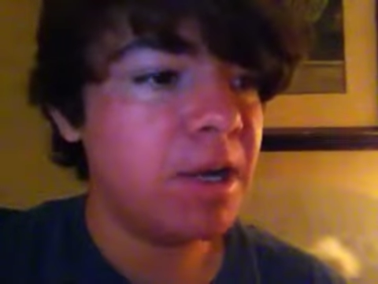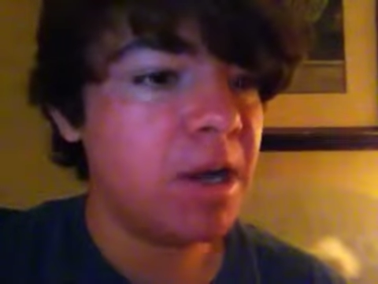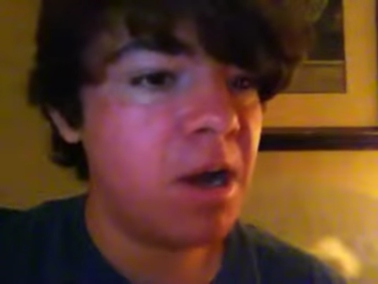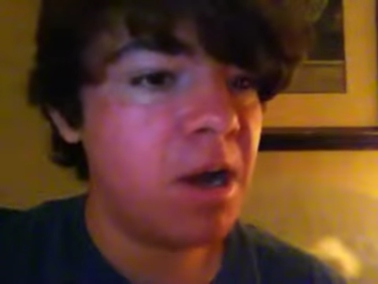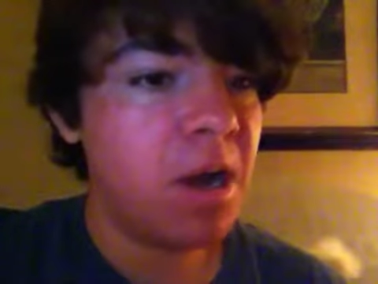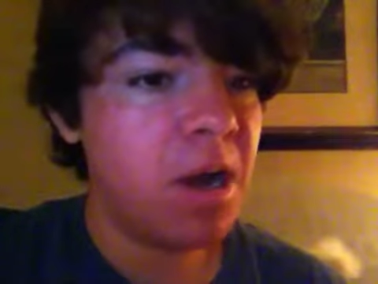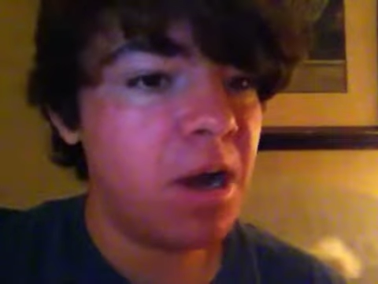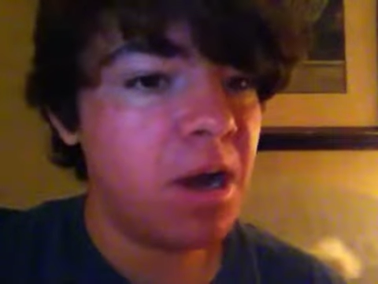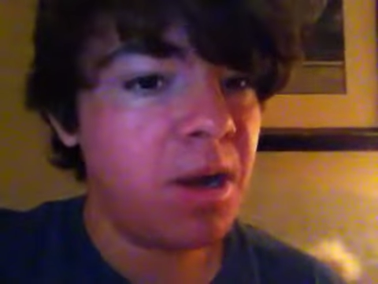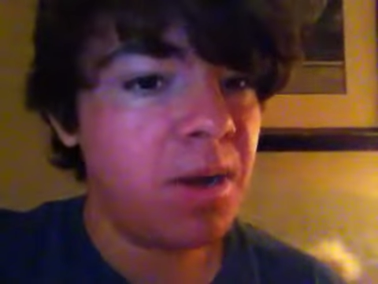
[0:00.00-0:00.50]

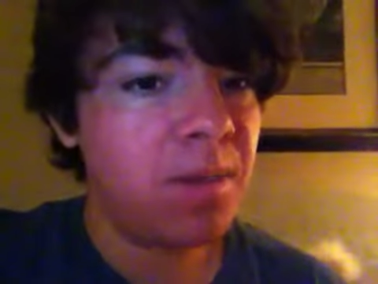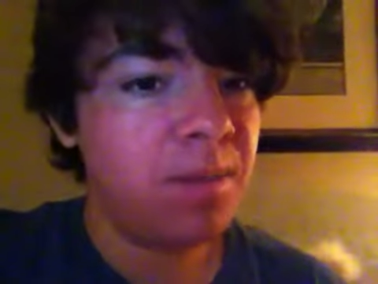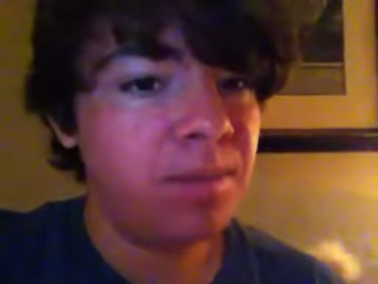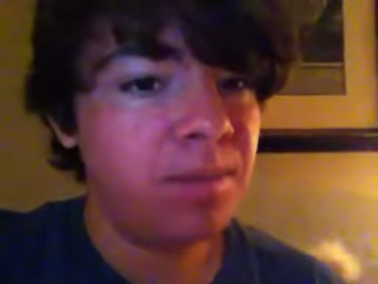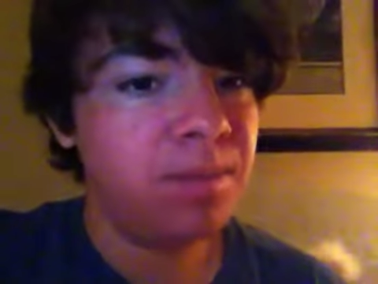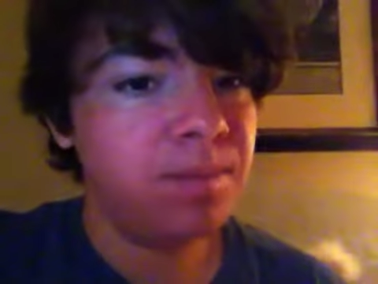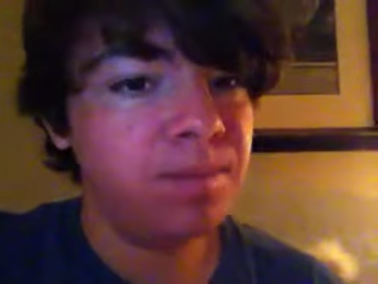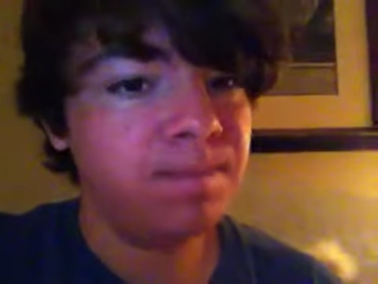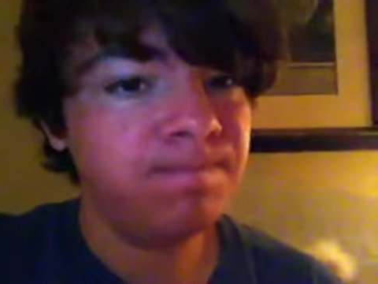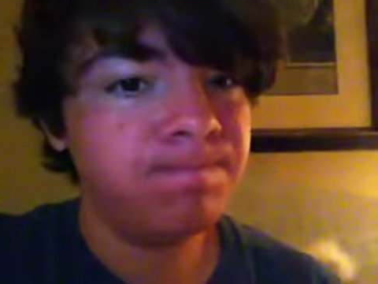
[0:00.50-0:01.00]

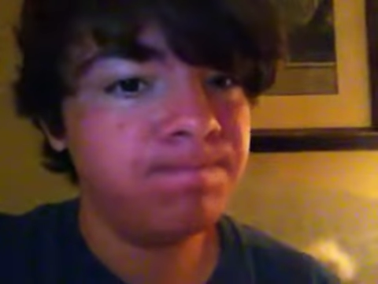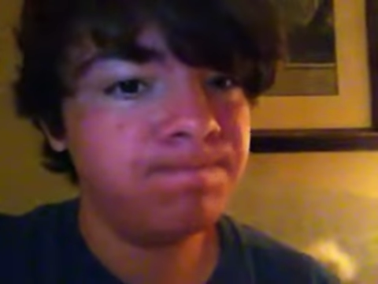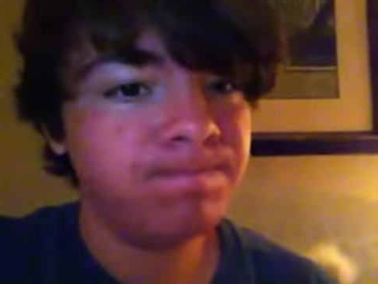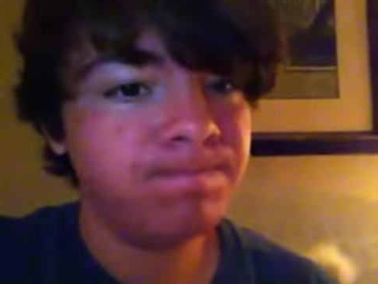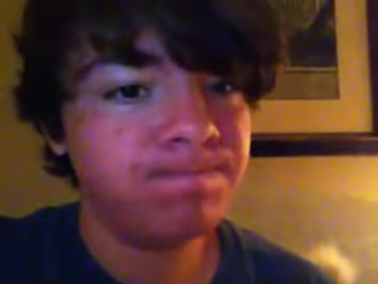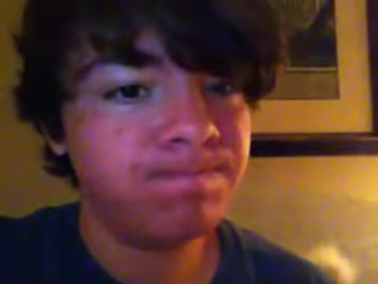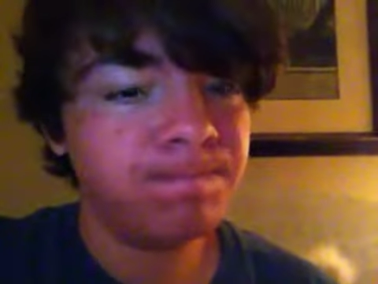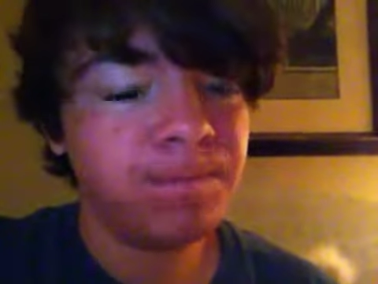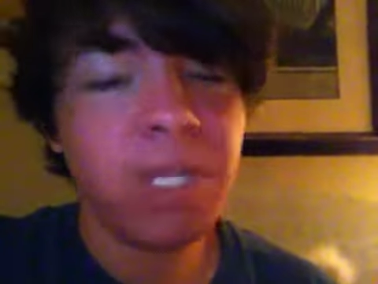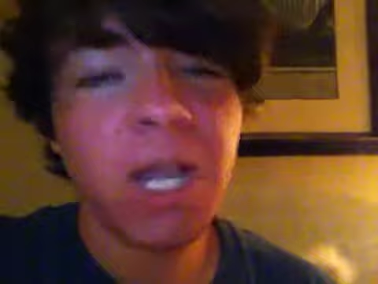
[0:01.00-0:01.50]
um,
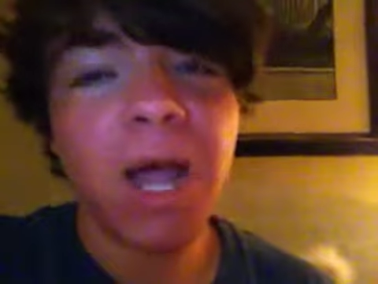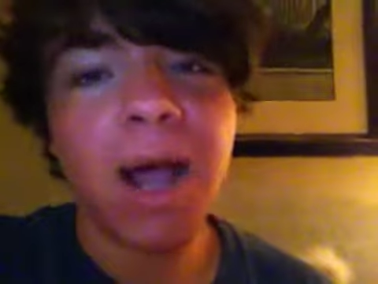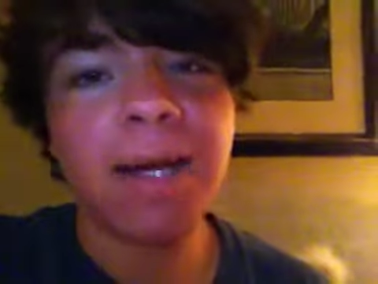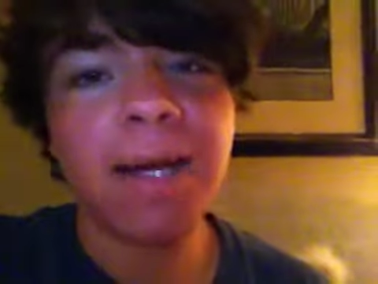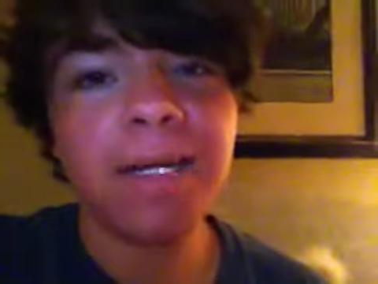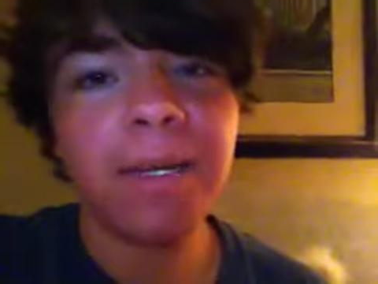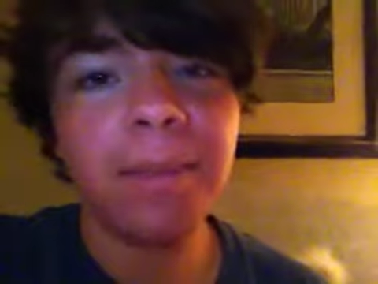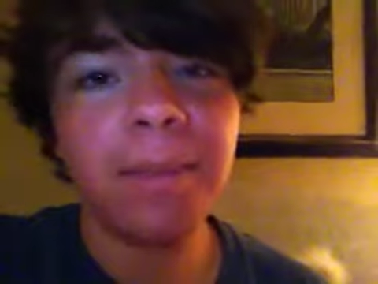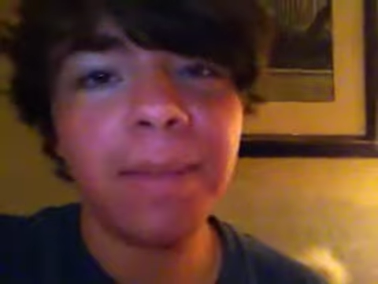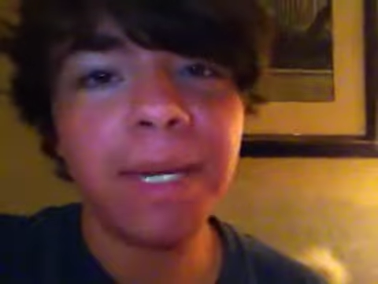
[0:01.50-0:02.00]

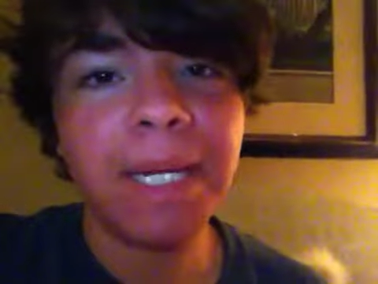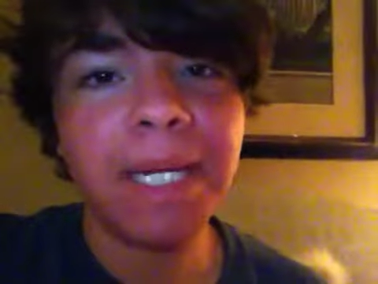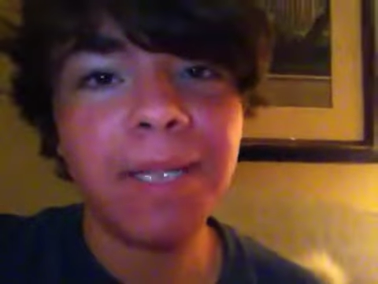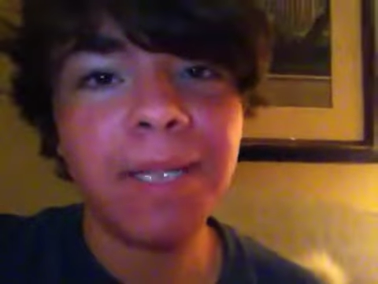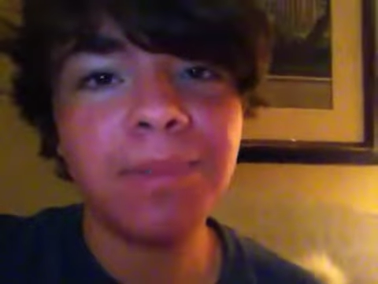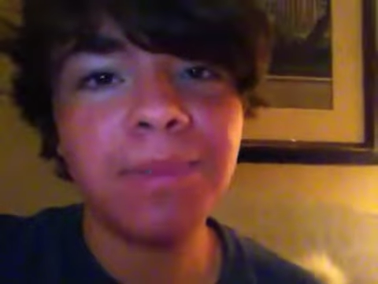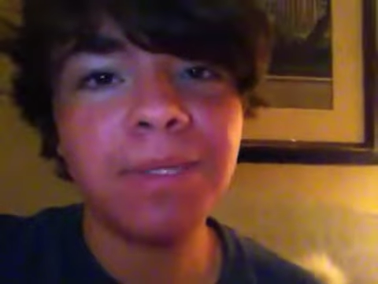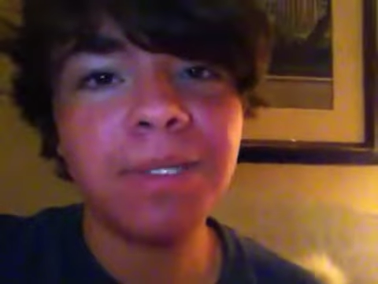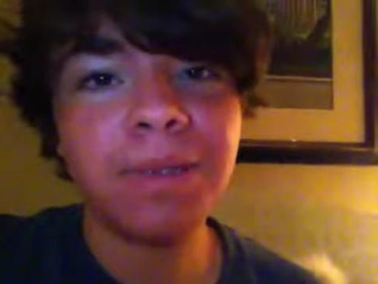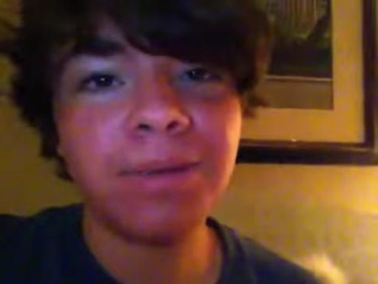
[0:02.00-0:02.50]
talking to
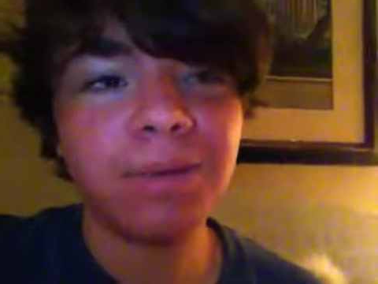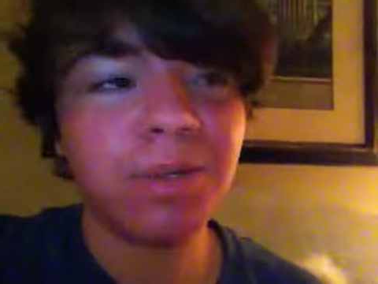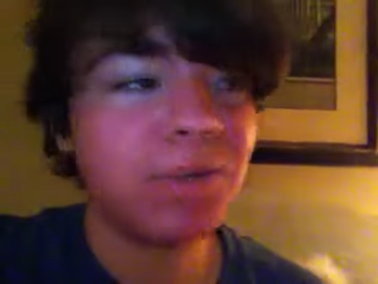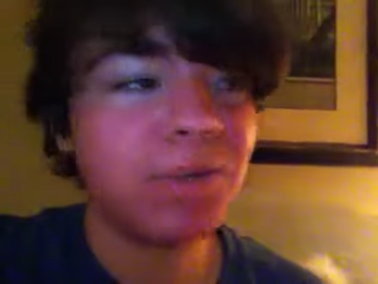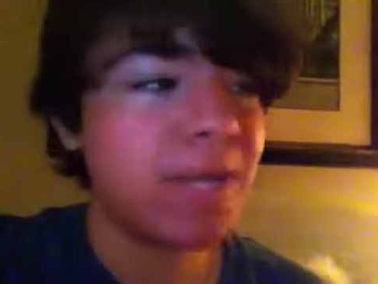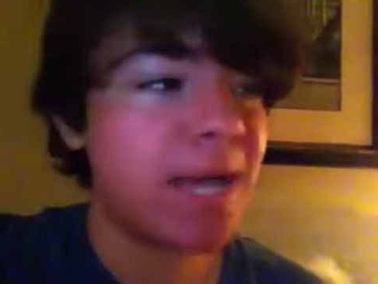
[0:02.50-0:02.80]
peeps through